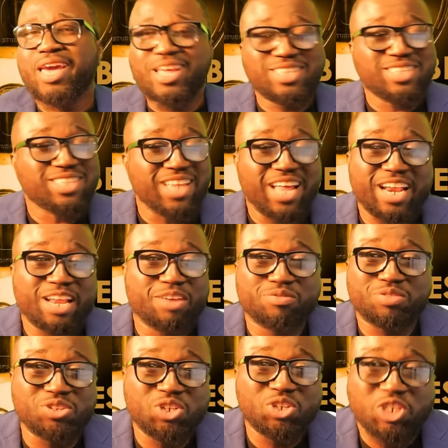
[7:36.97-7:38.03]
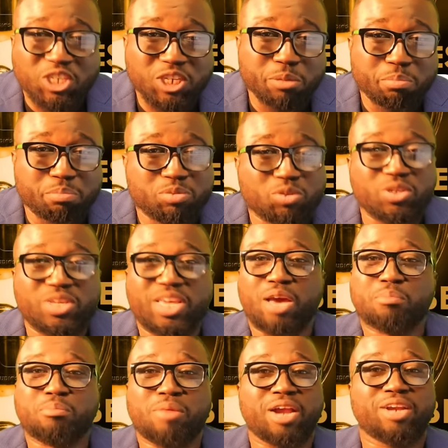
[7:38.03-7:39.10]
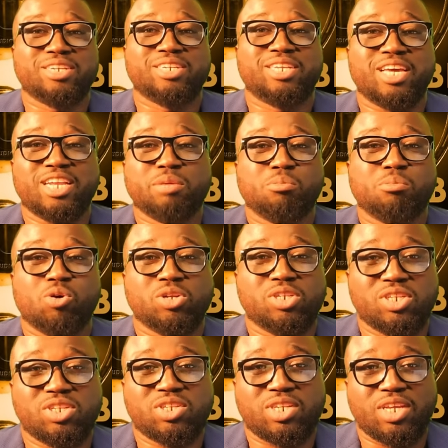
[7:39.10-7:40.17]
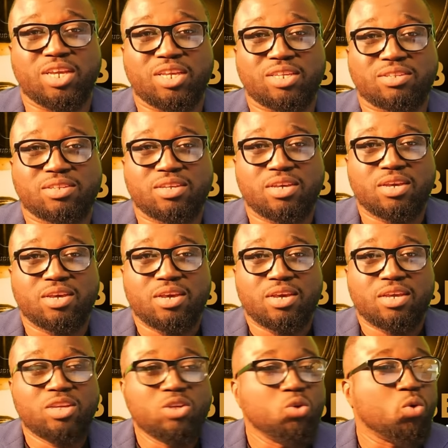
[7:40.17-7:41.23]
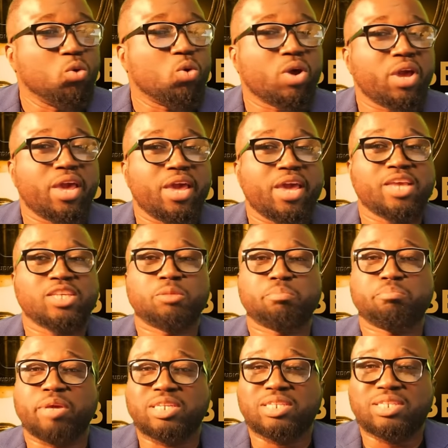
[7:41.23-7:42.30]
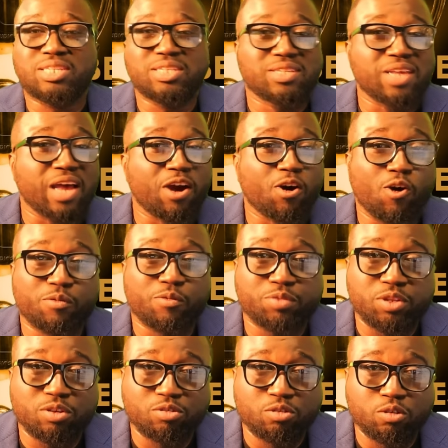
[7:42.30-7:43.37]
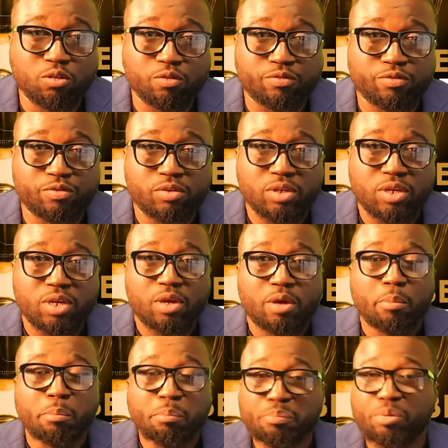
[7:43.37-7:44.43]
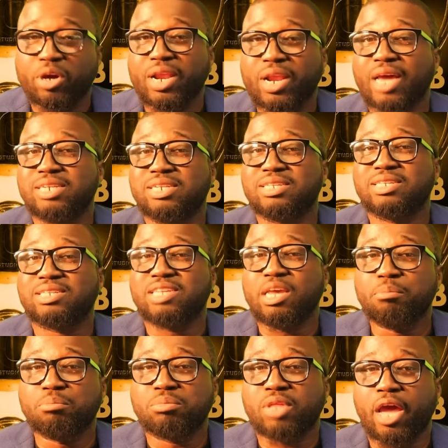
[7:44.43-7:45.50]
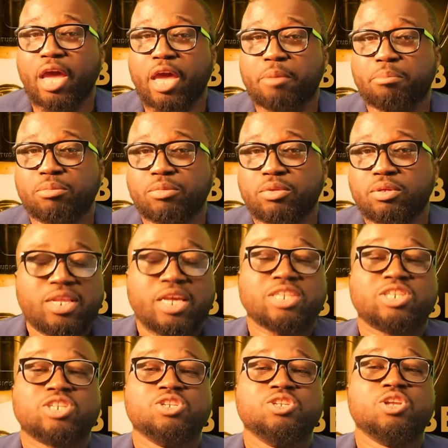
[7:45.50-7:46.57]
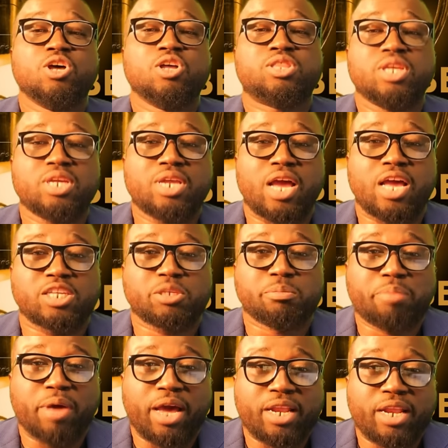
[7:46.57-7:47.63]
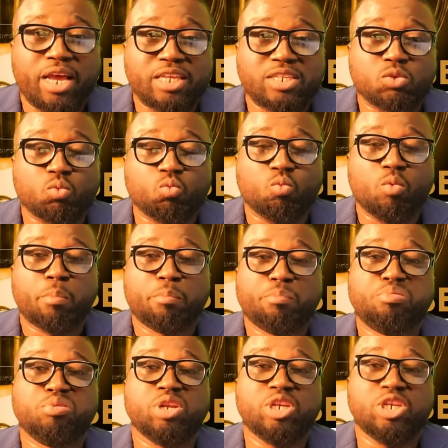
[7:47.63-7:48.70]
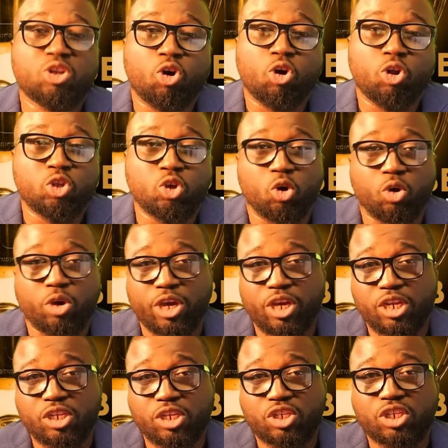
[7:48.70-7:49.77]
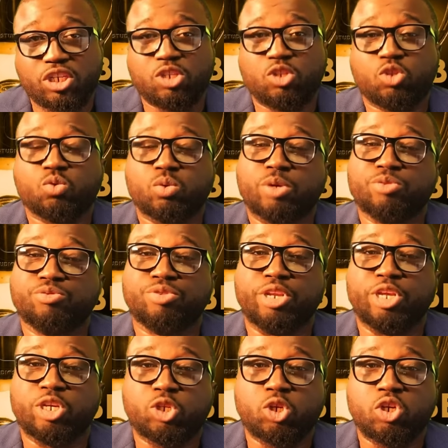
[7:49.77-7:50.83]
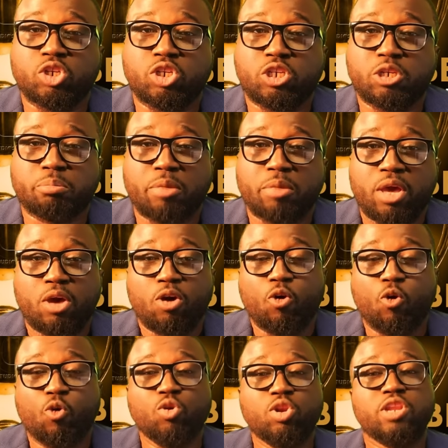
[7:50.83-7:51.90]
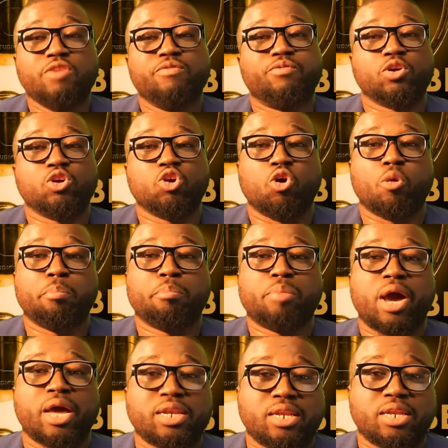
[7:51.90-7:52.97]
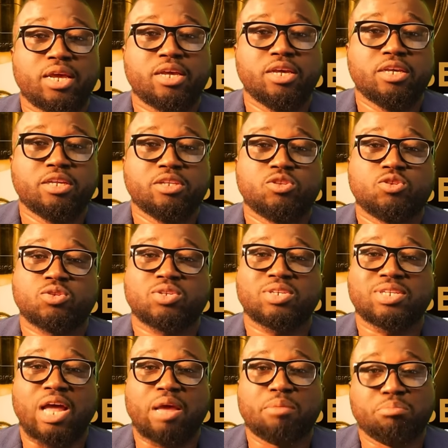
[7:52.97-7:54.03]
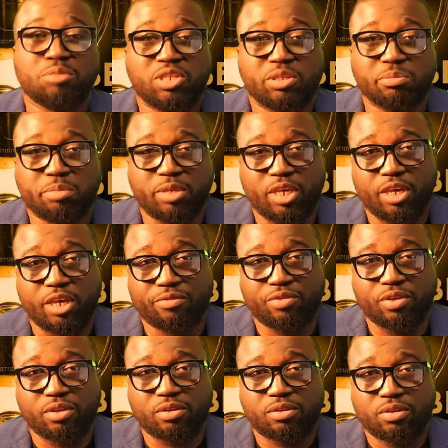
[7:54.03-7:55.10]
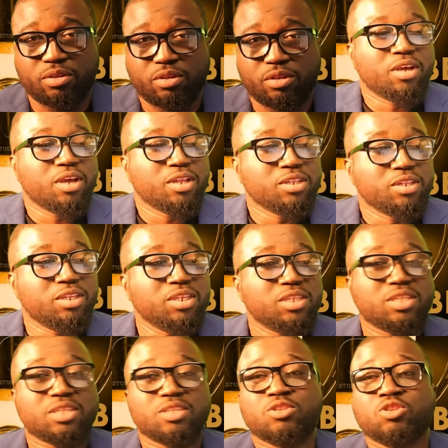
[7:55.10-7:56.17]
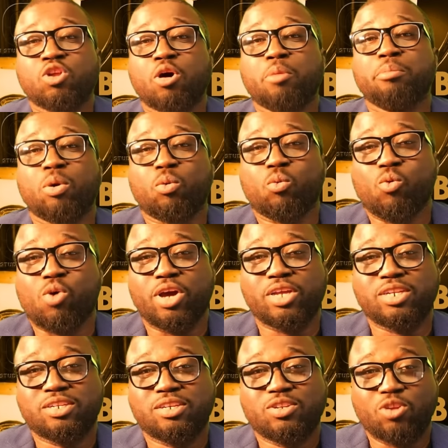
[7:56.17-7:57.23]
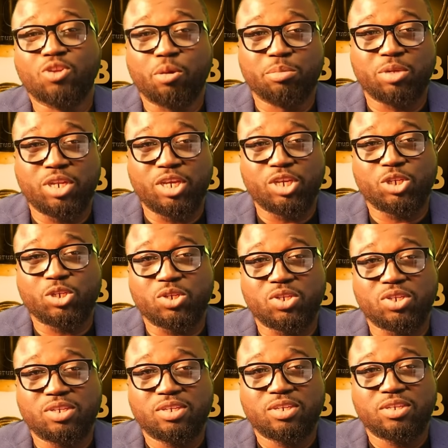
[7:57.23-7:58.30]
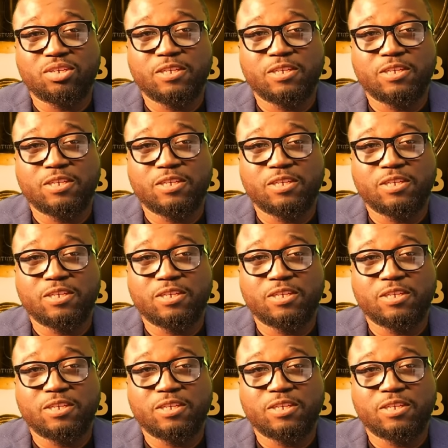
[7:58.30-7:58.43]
it's not even cheap to get married anymore these days. You know, expenses are off the roof, but at the same time, there's nothing as bad as putting all your energy into a relationship only for your partner to start misbehaving. This number one nomination